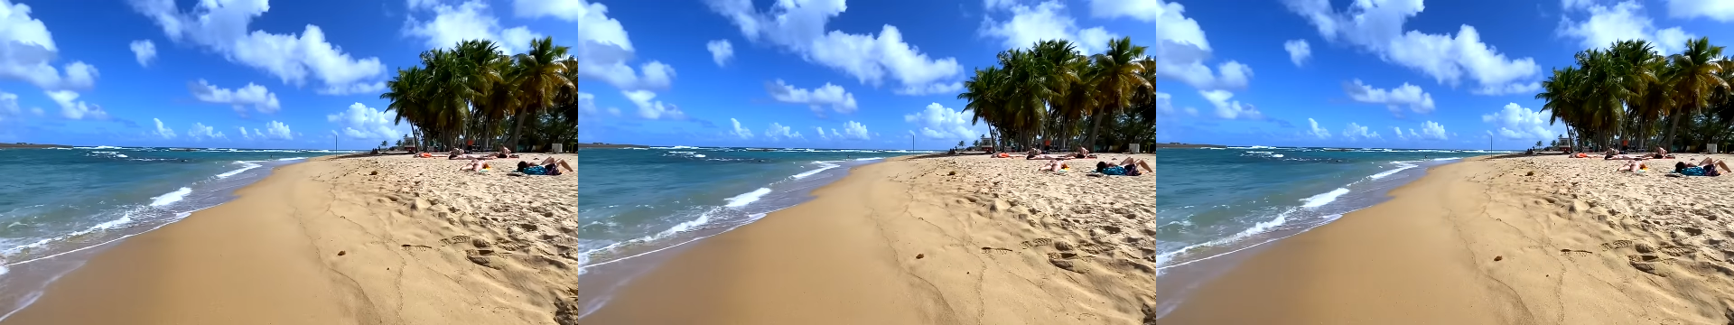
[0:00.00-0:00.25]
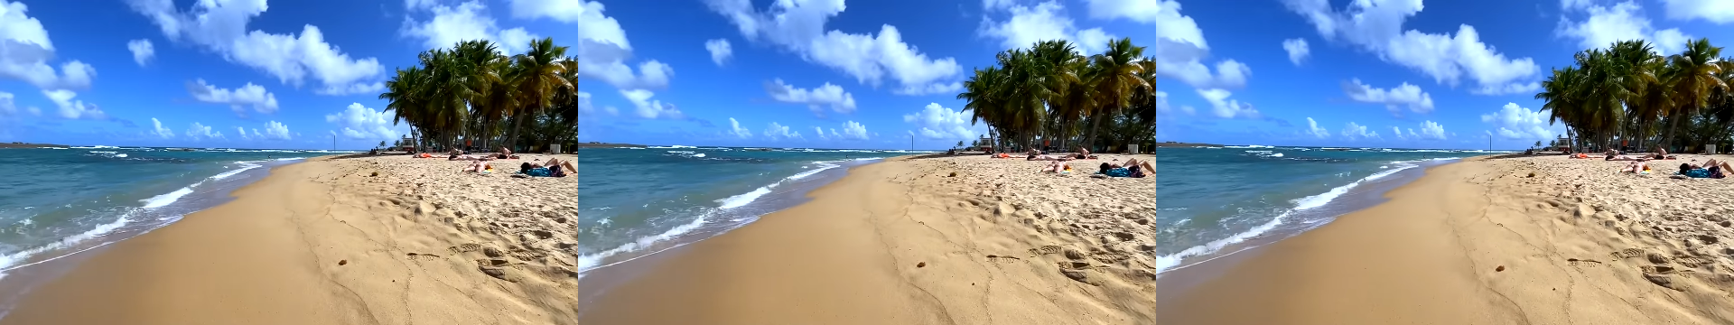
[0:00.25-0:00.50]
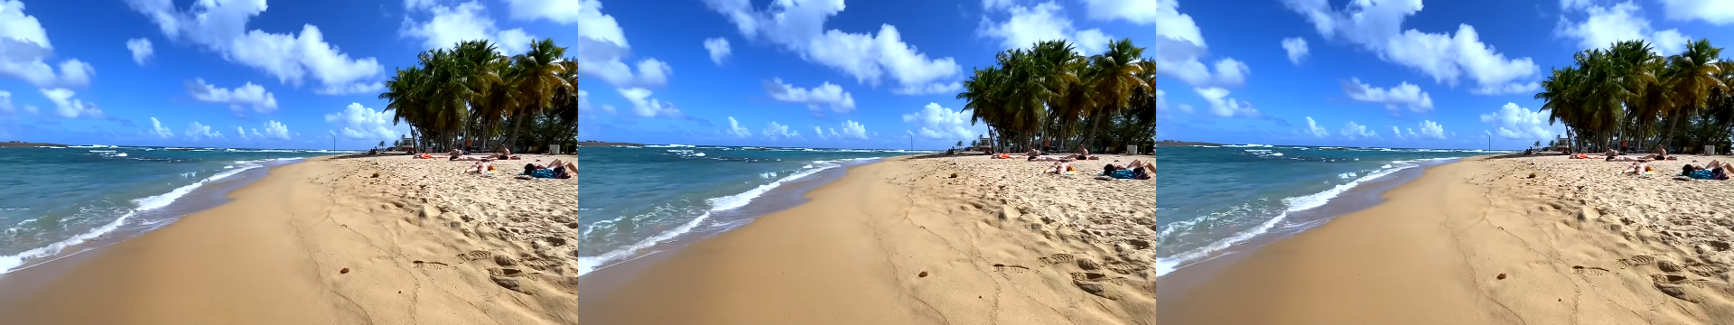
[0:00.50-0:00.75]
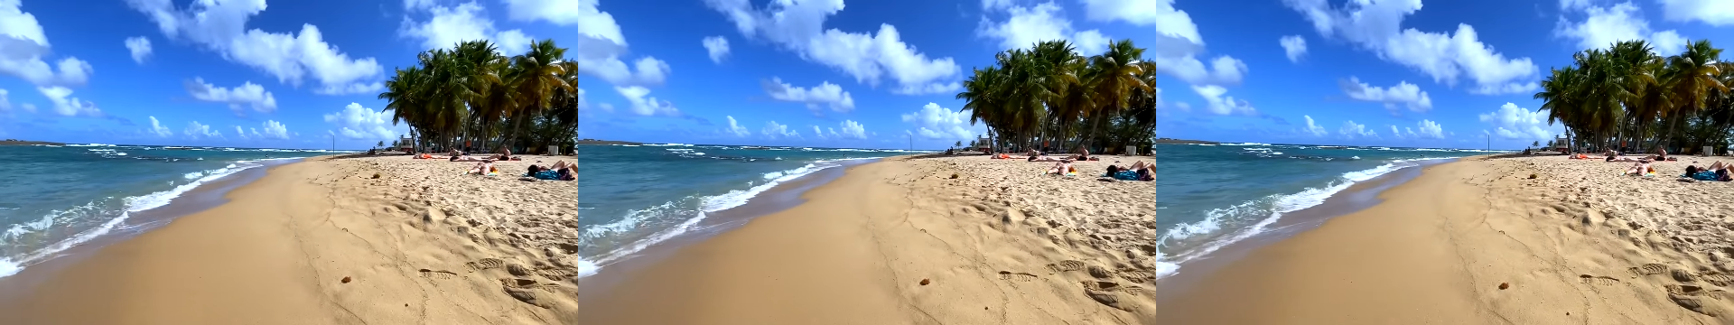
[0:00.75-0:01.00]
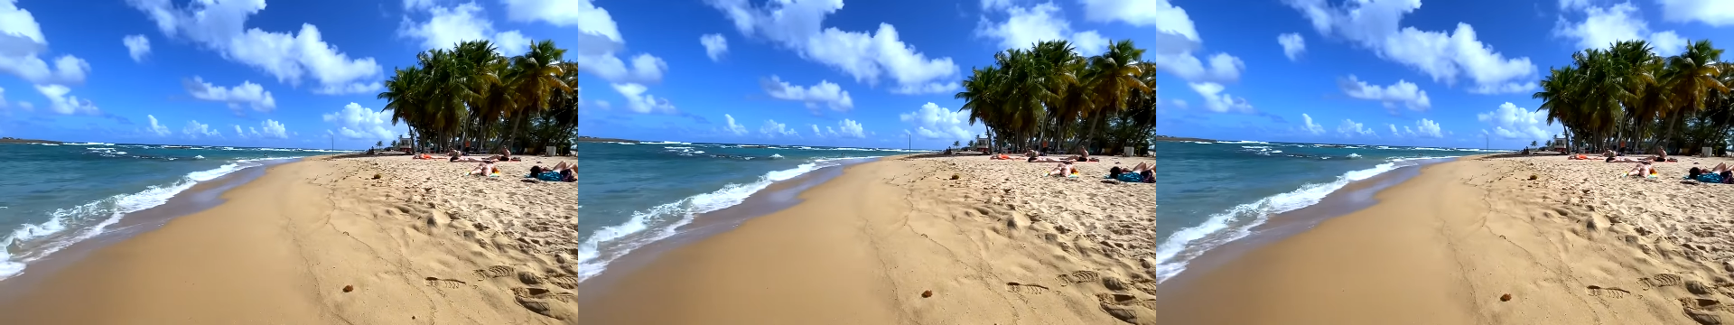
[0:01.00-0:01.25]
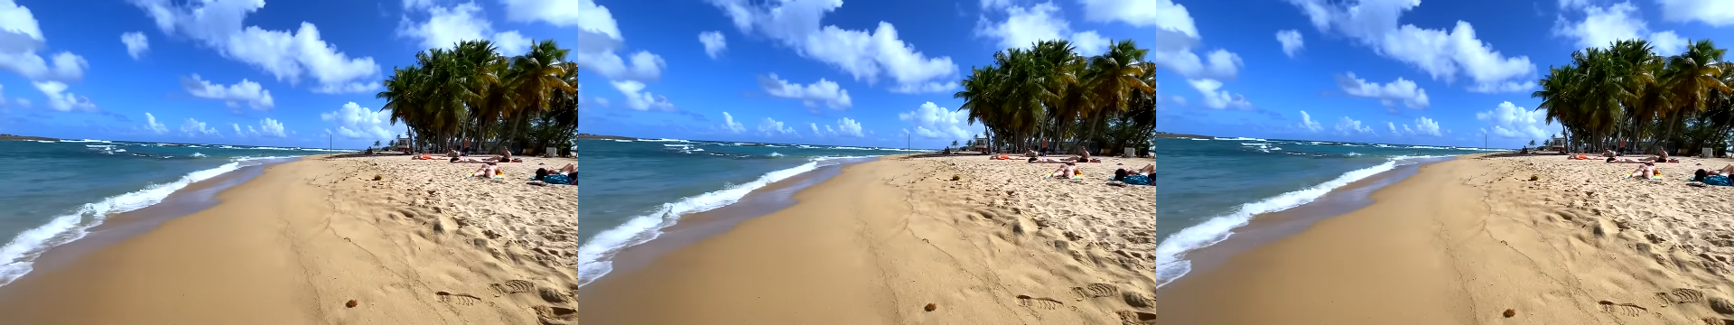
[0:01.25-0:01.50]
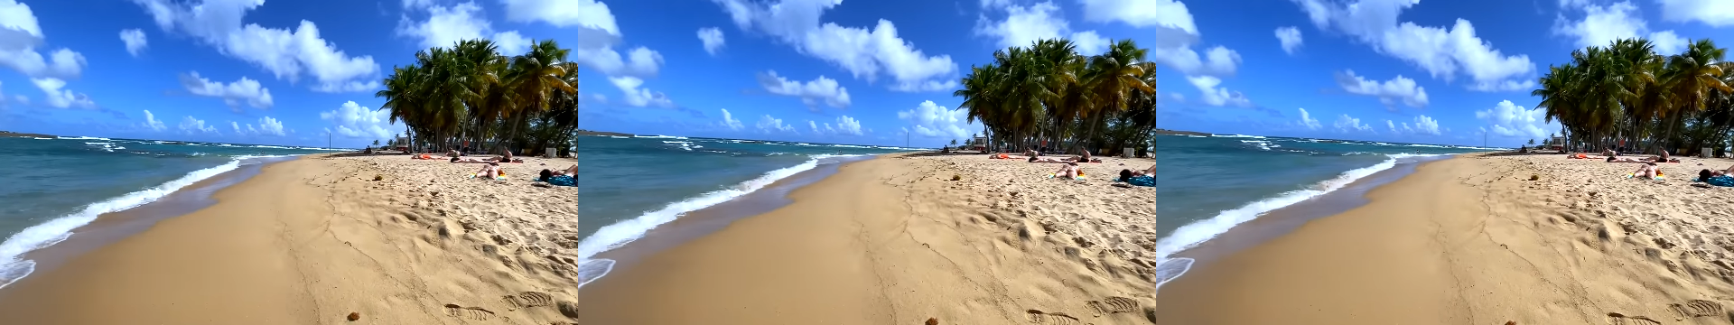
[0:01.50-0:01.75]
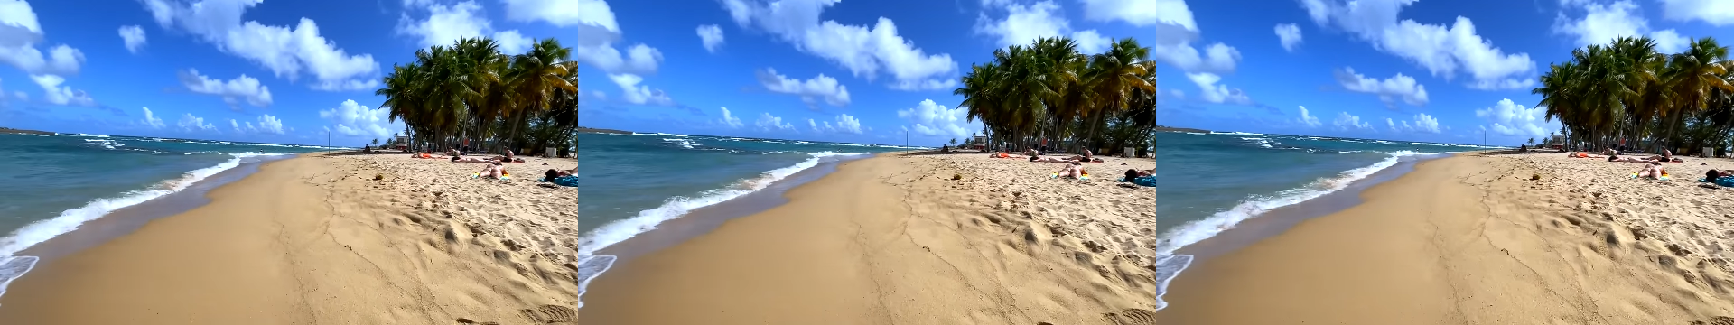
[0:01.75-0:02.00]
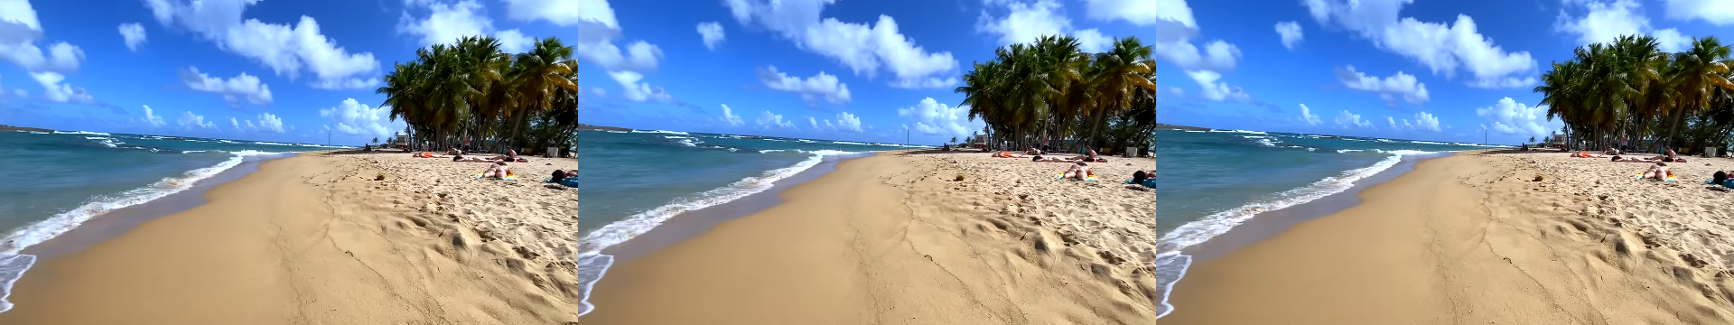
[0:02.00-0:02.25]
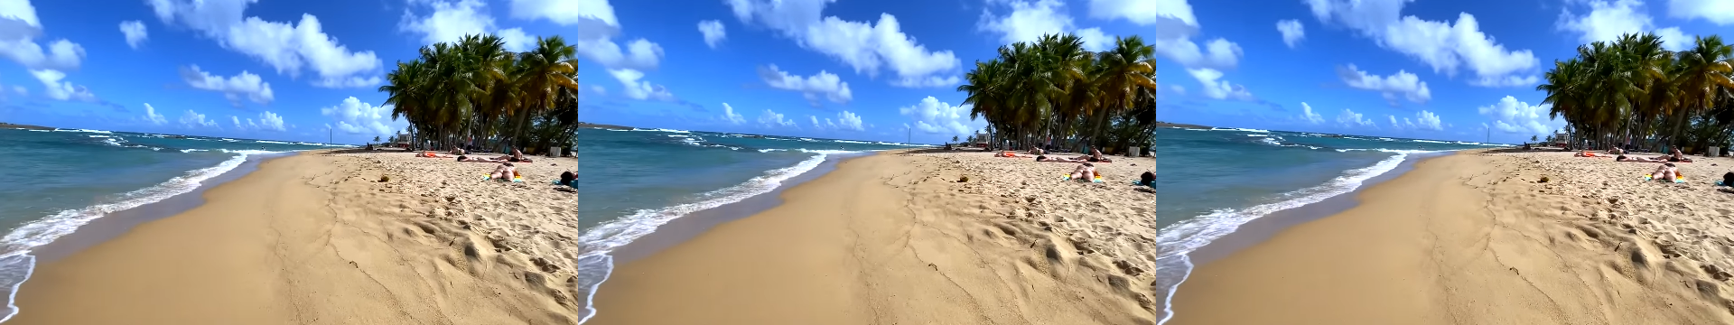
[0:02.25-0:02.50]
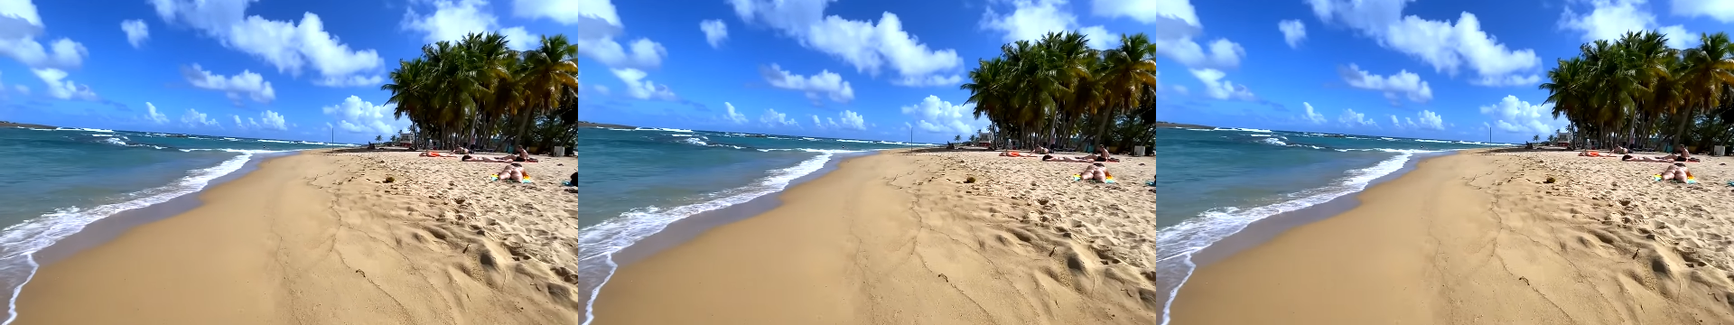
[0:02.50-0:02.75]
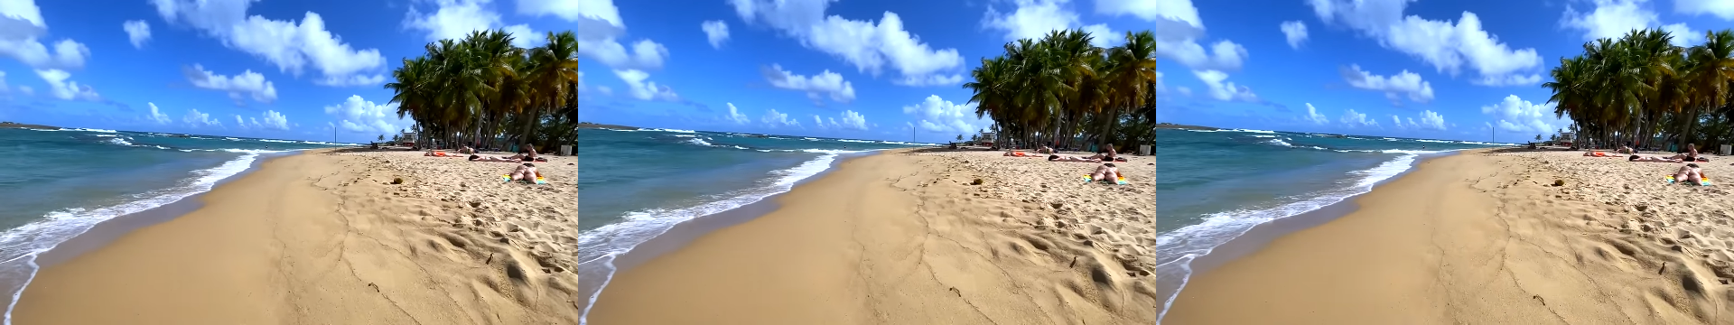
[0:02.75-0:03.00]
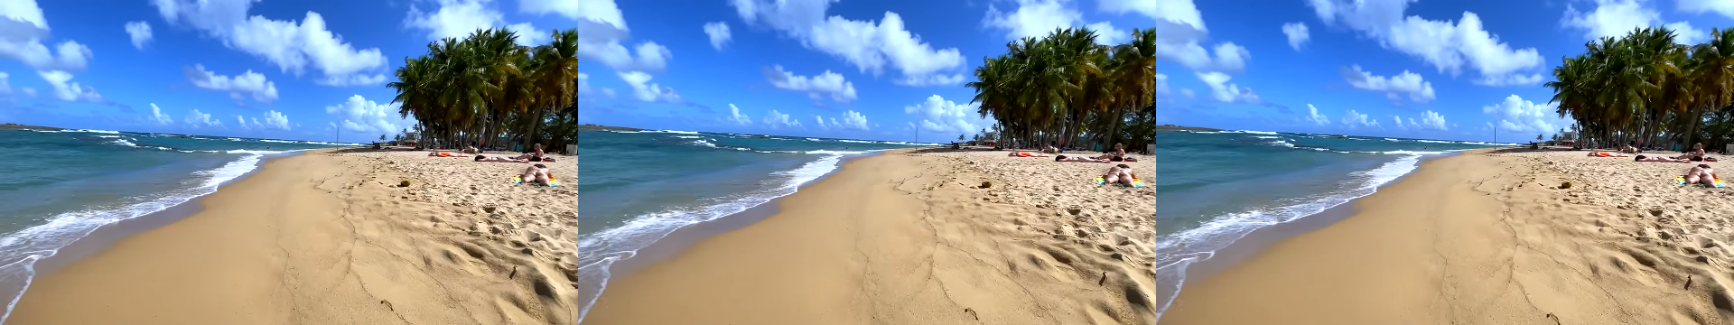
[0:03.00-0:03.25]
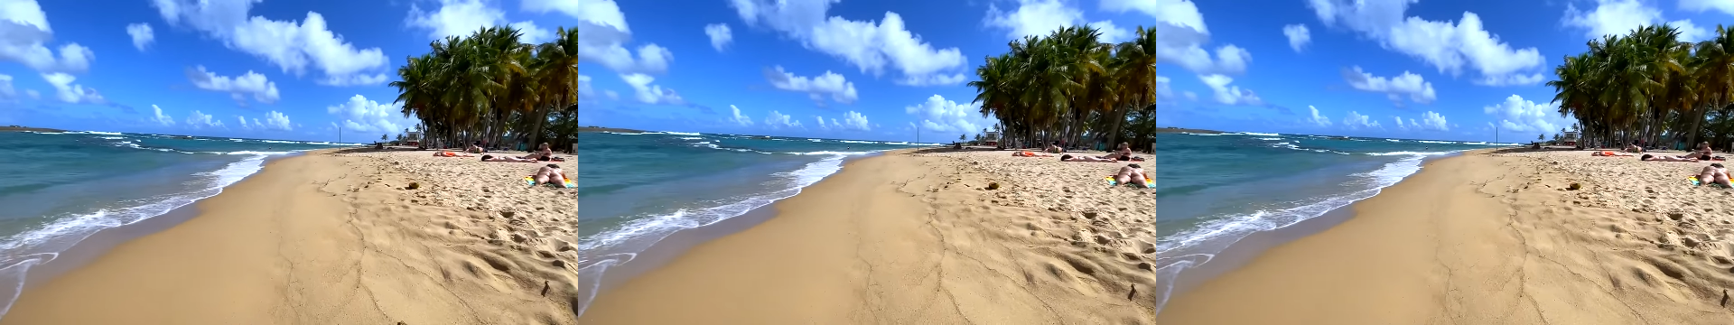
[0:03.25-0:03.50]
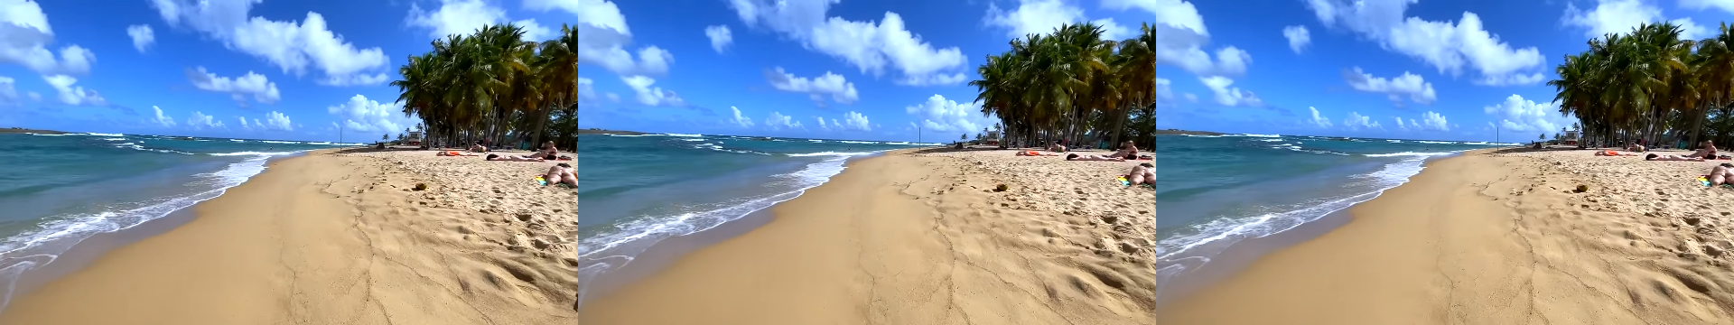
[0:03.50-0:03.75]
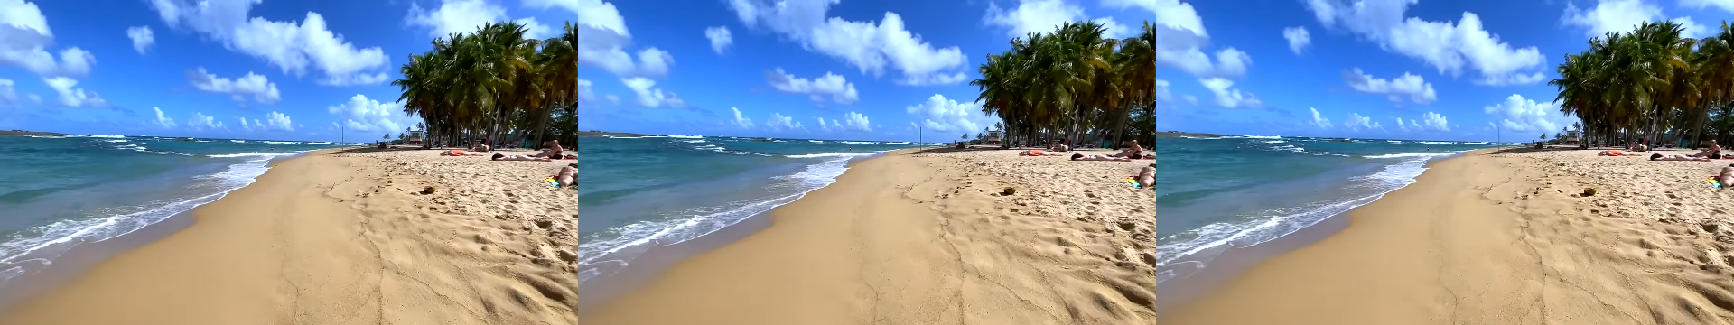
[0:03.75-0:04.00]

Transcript: Nobody's mouth can be seen.